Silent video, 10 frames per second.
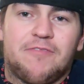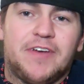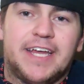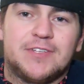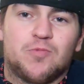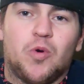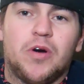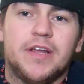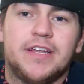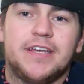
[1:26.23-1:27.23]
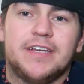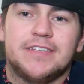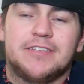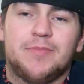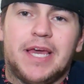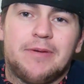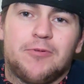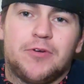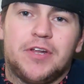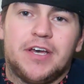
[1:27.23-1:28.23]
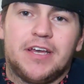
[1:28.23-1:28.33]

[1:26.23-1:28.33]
fans want, is to be able